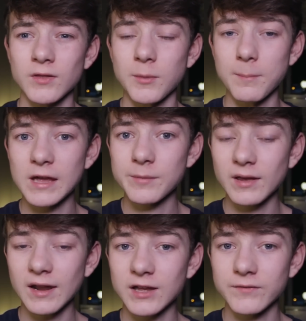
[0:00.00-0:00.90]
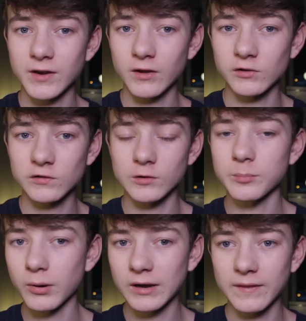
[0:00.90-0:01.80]
there may be a lack of videos at
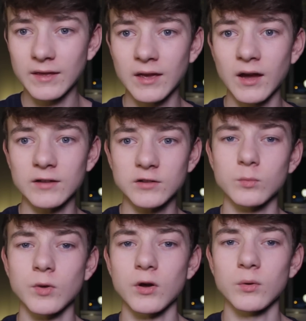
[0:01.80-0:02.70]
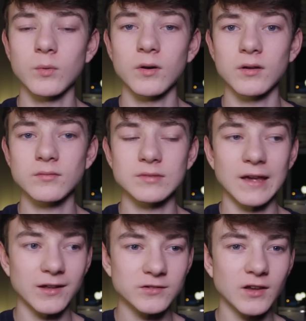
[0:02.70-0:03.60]
some point in the year. I don't know
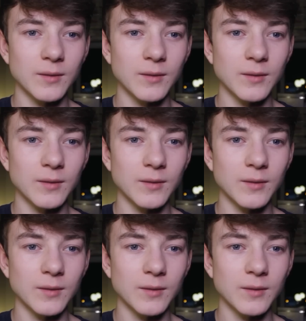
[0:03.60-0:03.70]
yet.